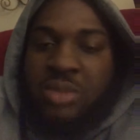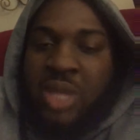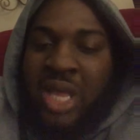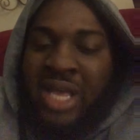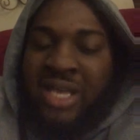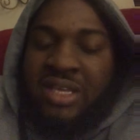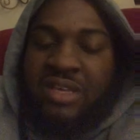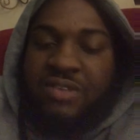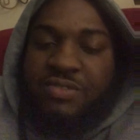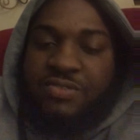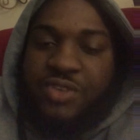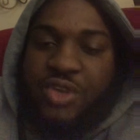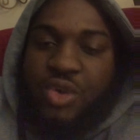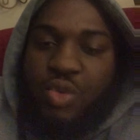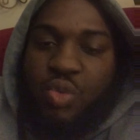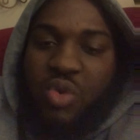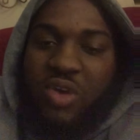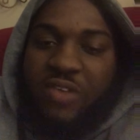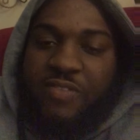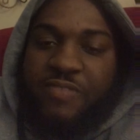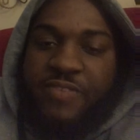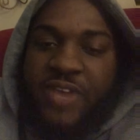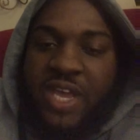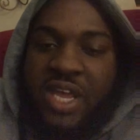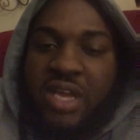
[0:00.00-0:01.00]
like, if you
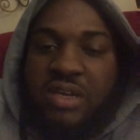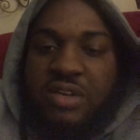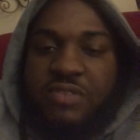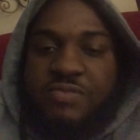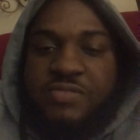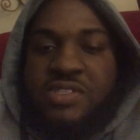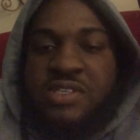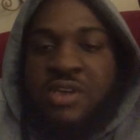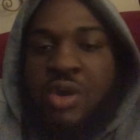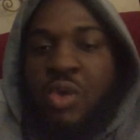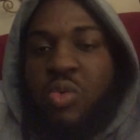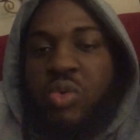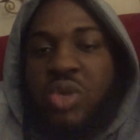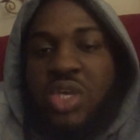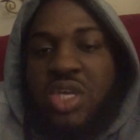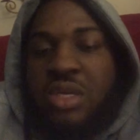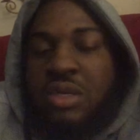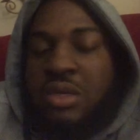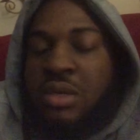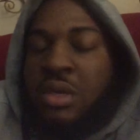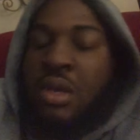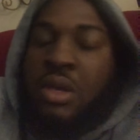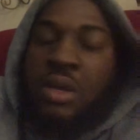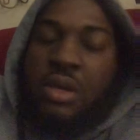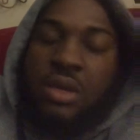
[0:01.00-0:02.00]
a fan of
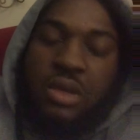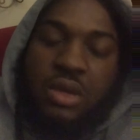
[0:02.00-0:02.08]
Token,